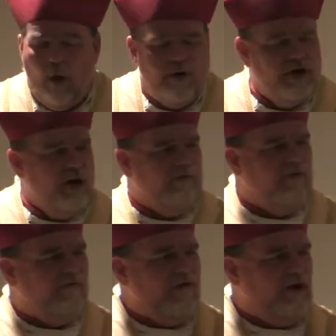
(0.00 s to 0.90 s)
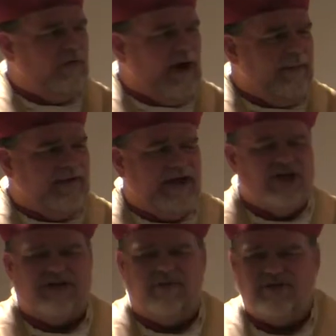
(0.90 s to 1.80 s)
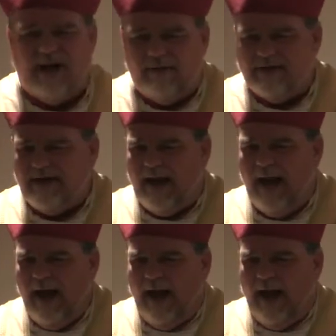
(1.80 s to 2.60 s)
When you fulfill your obligation of charity,